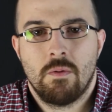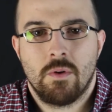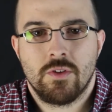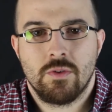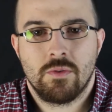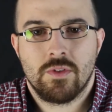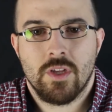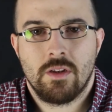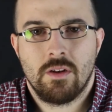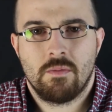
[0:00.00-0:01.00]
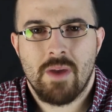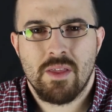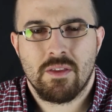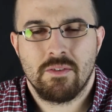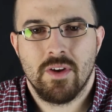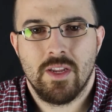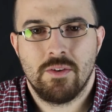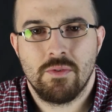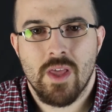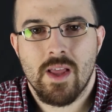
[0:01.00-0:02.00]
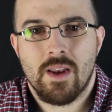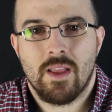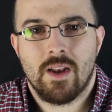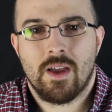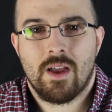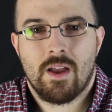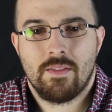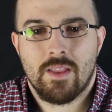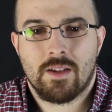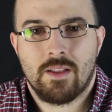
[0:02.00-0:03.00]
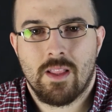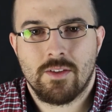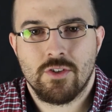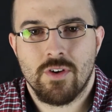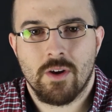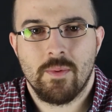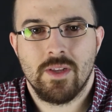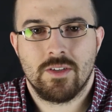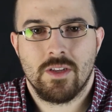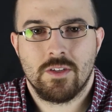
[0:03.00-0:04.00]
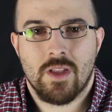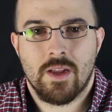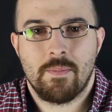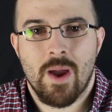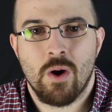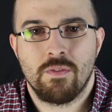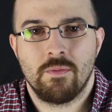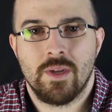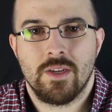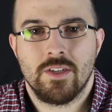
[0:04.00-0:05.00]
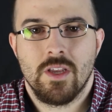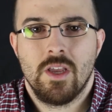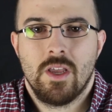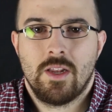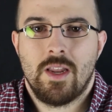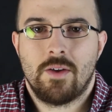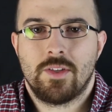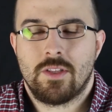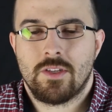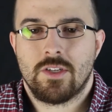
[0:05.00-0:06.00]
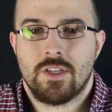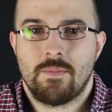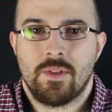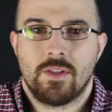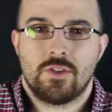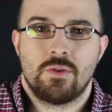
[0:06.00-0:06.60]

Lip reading: one student said, math can really do that, and that struck me as kind of powerful, because now that this is something that